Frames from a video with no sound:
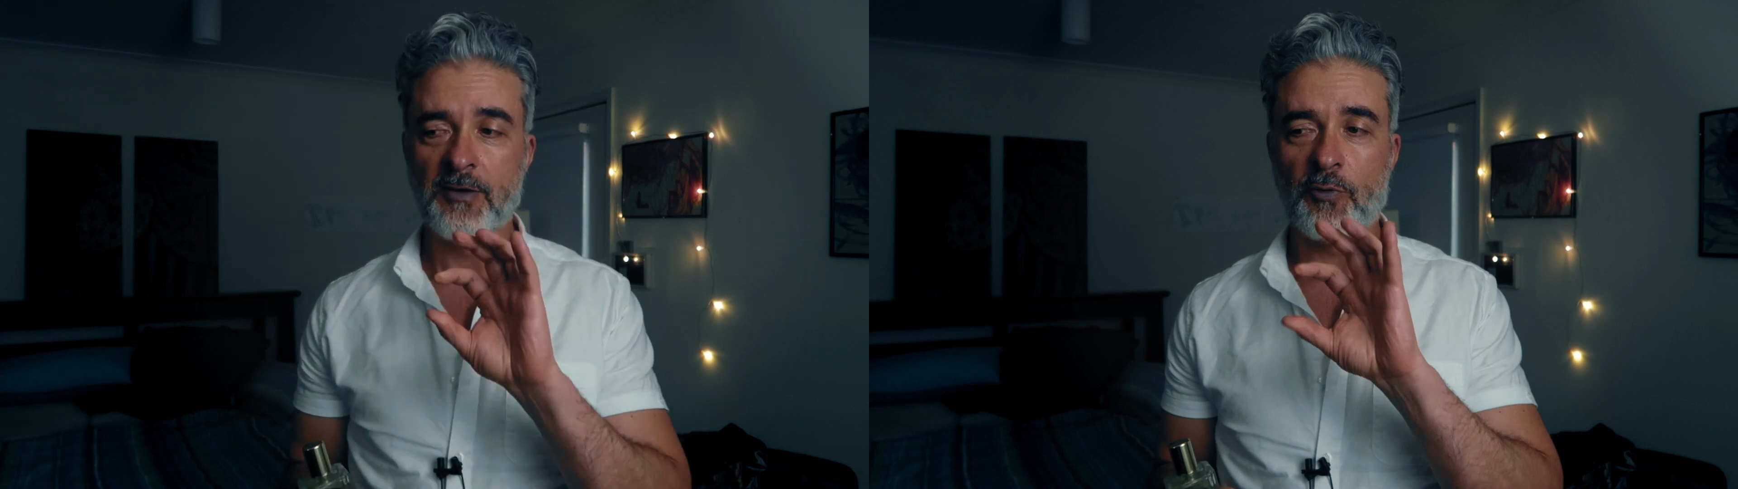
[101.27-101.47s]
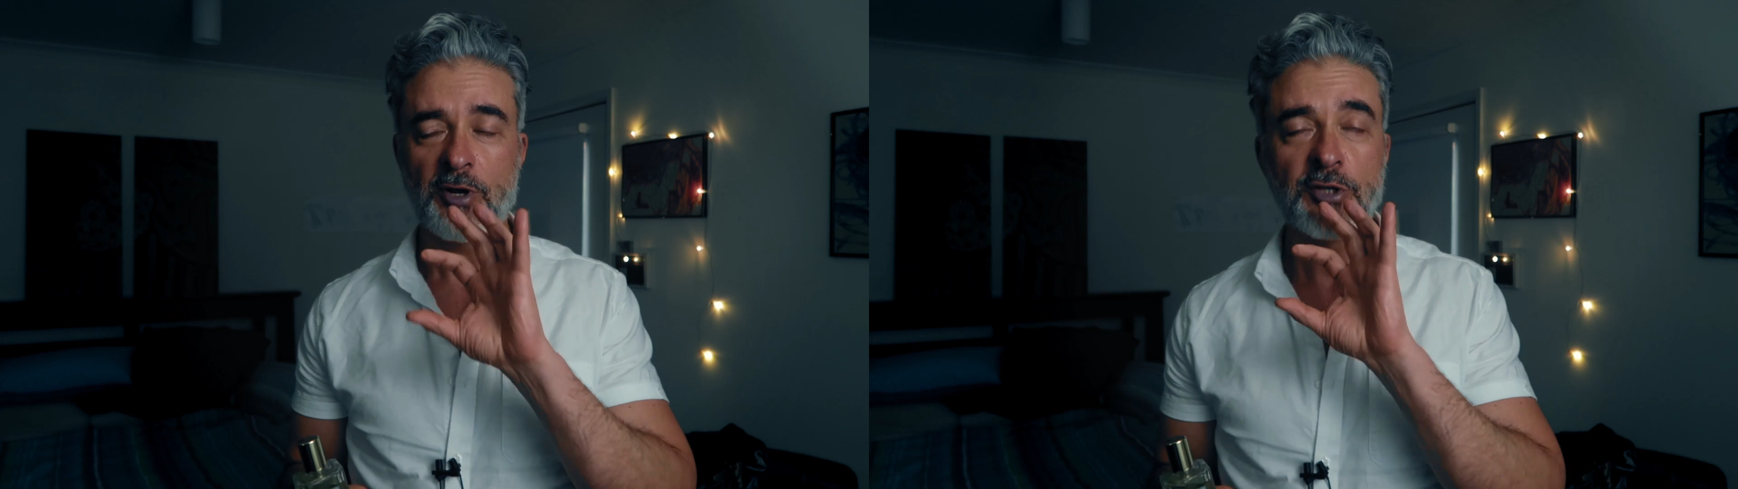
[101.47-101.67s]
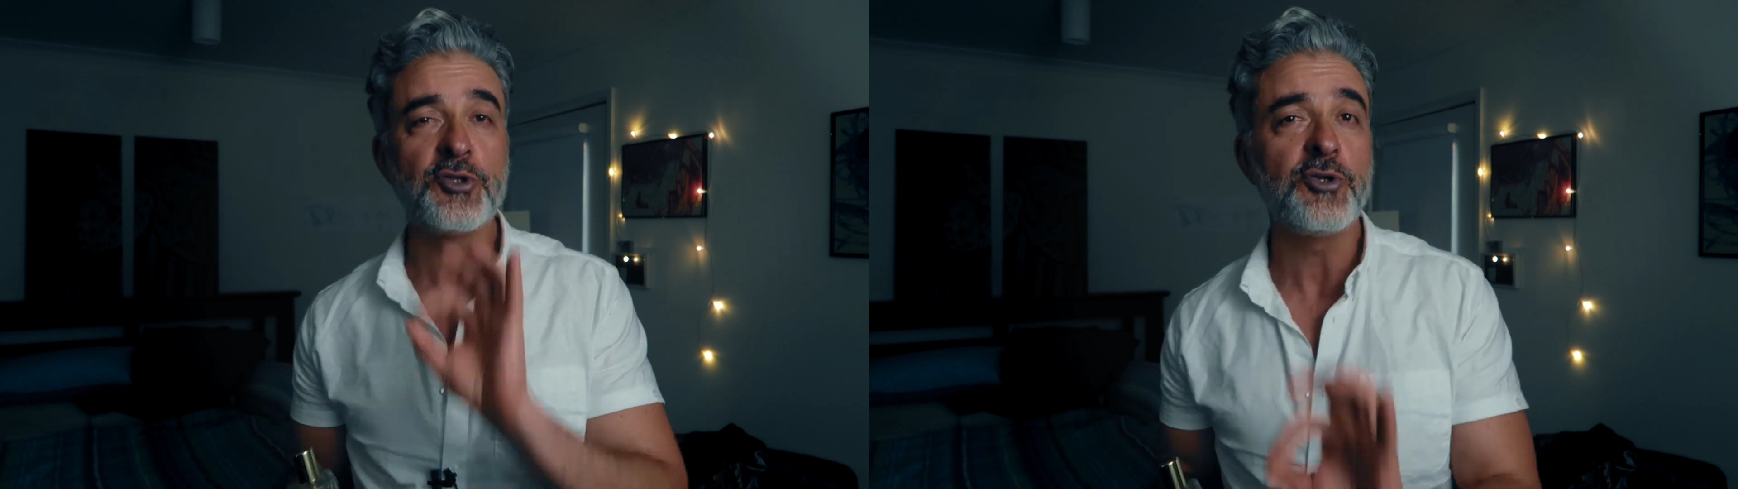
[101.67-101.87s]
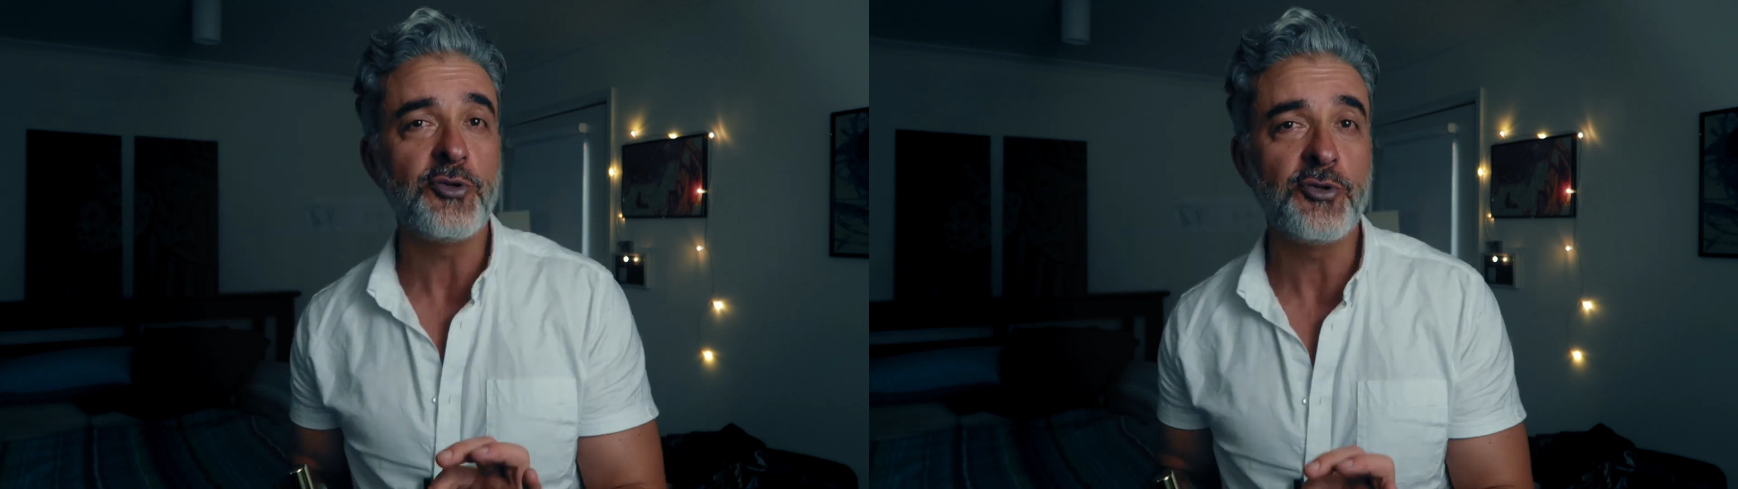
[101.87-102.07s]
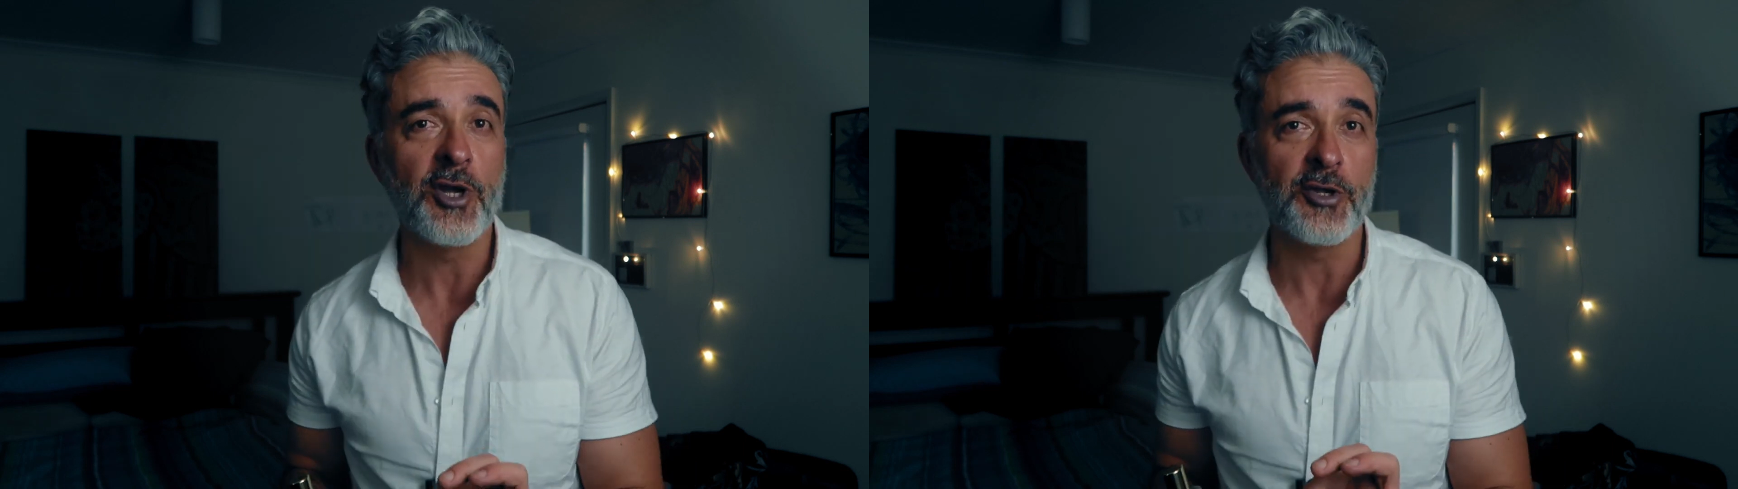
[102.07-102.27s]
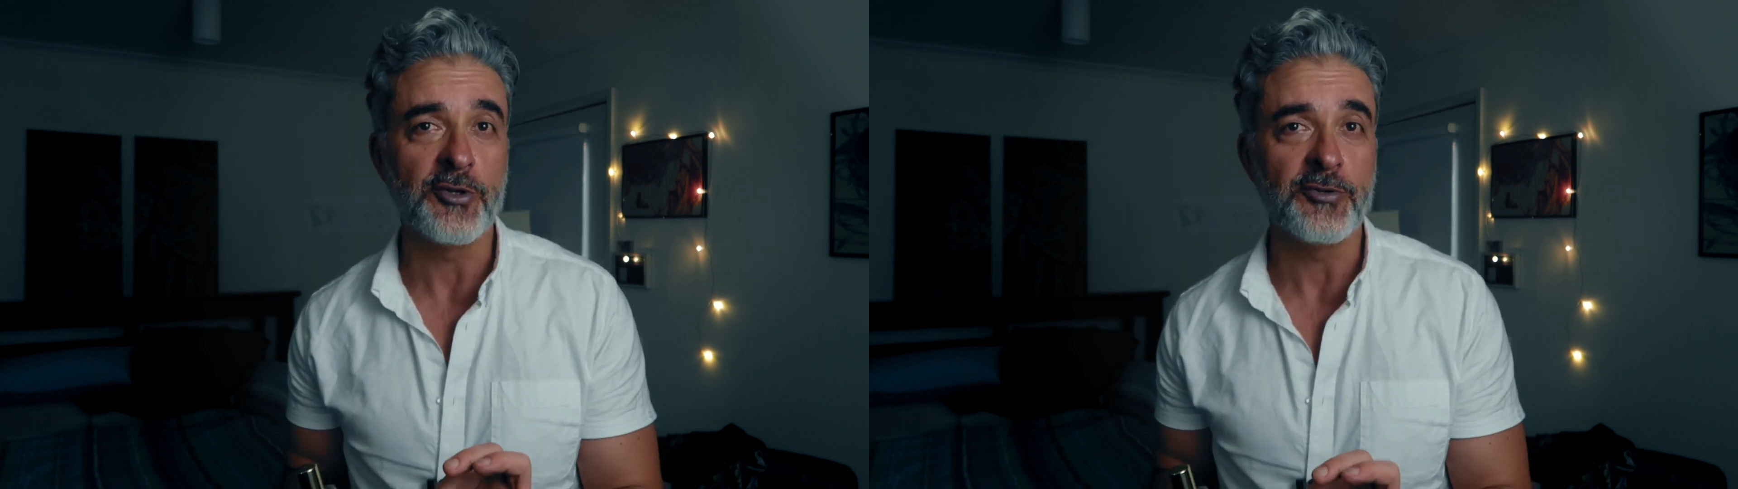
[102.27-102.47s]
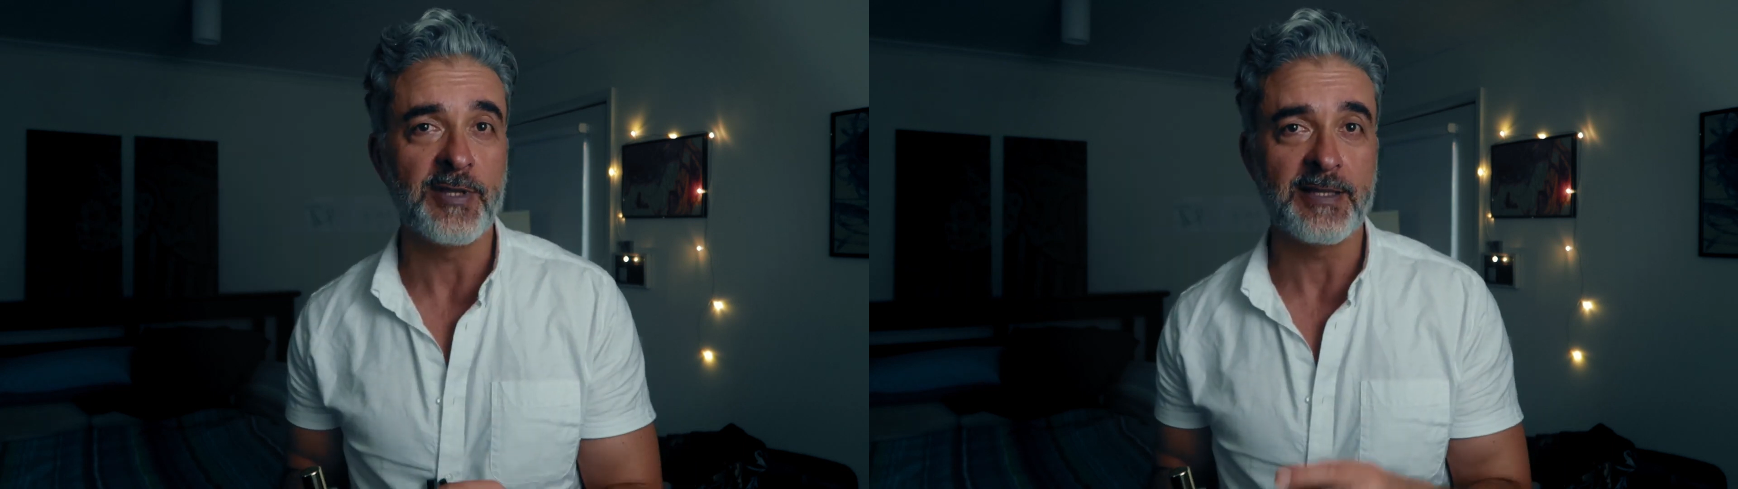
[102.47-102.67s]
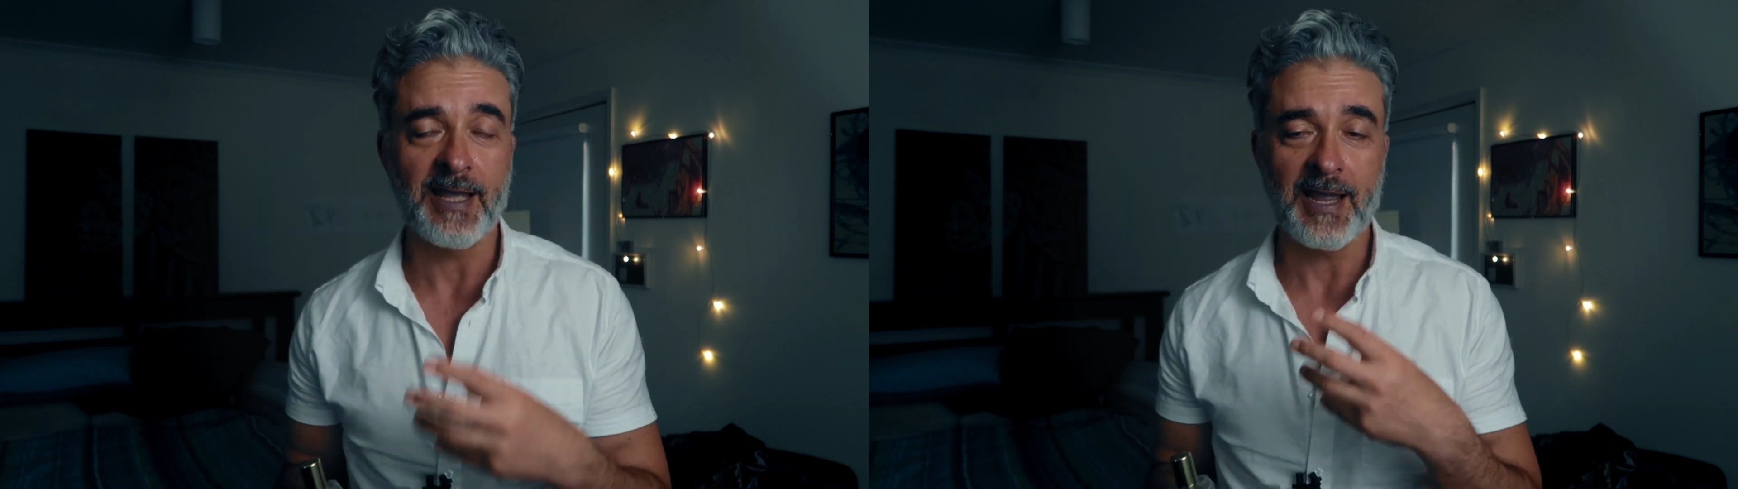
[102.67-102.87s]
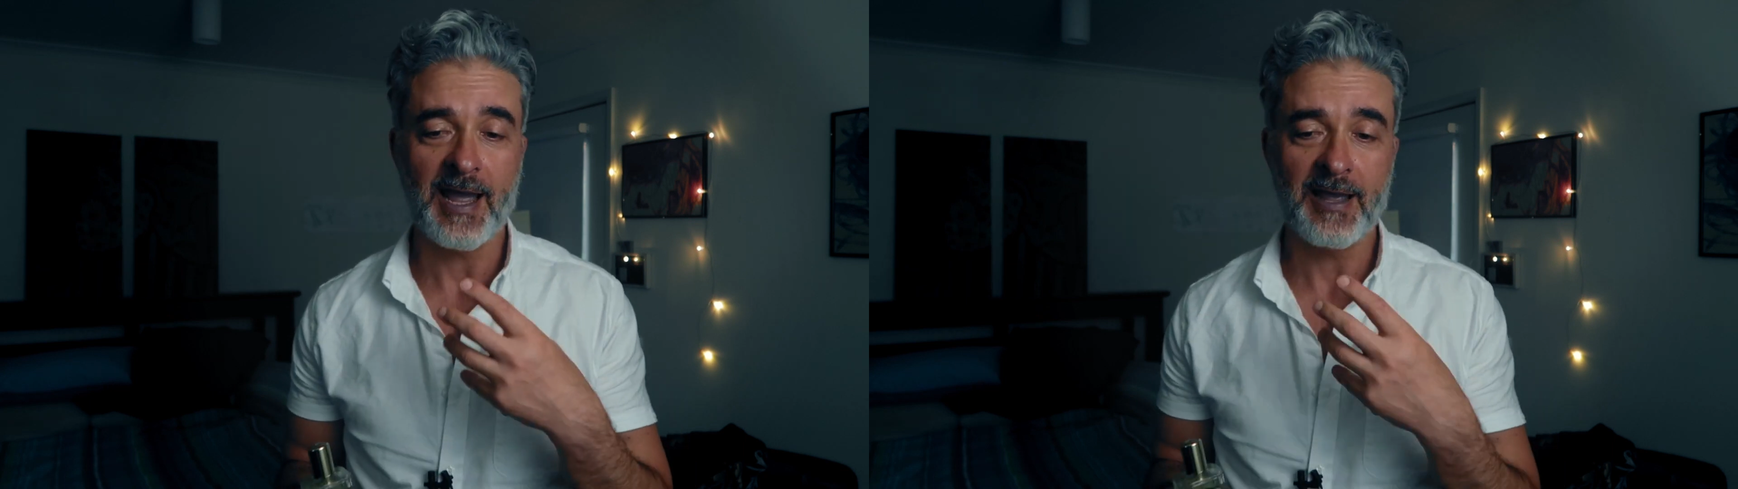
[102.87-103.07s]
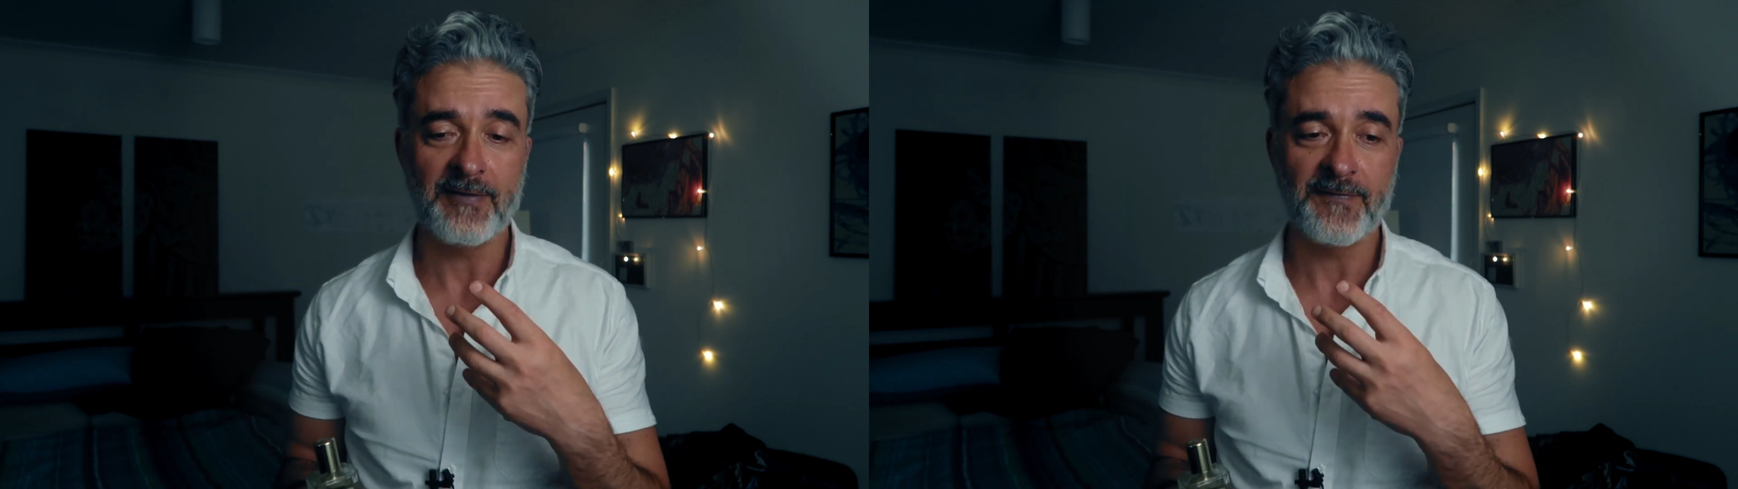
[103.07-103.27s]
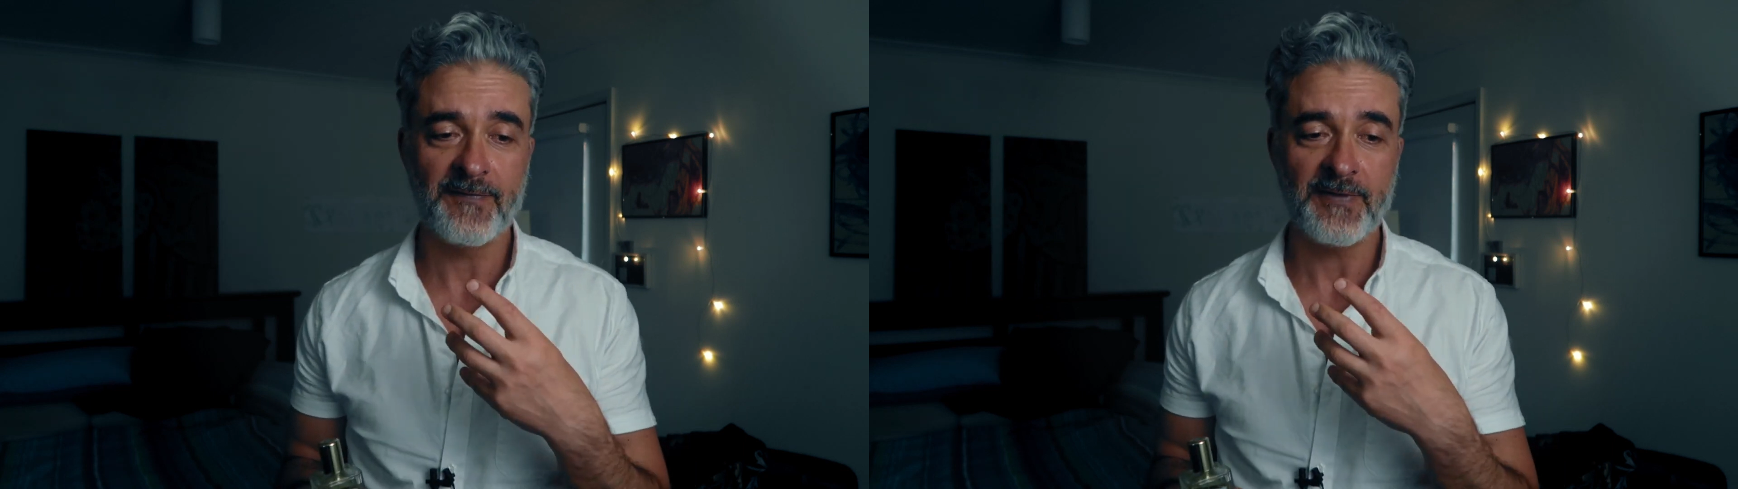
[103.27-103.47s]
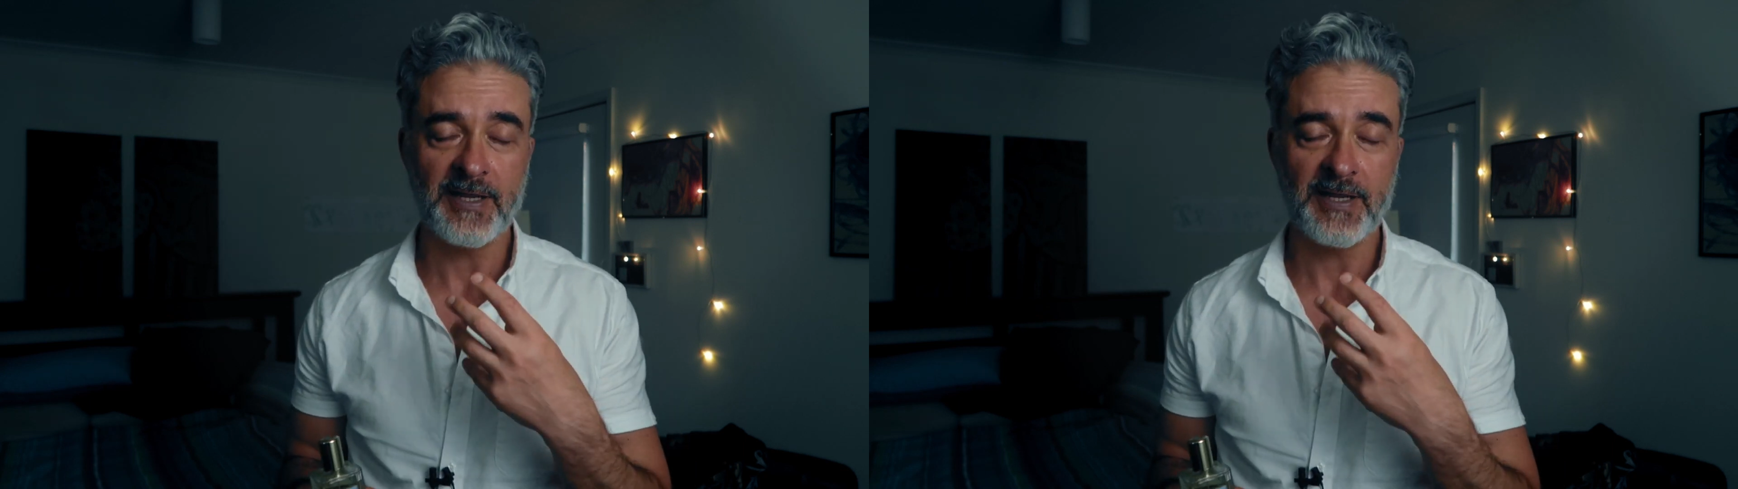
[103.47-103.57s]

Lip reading: What I do know that they have